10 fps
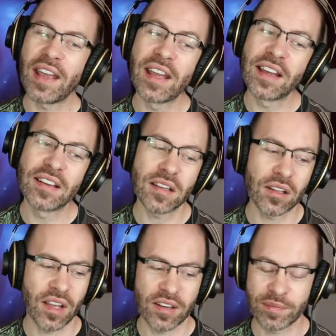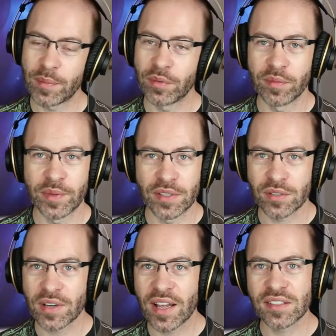And a lot of people have been
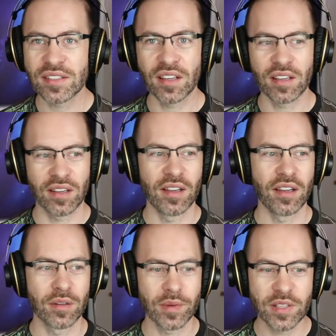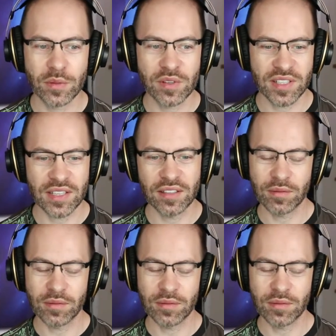stressed, under-resourced,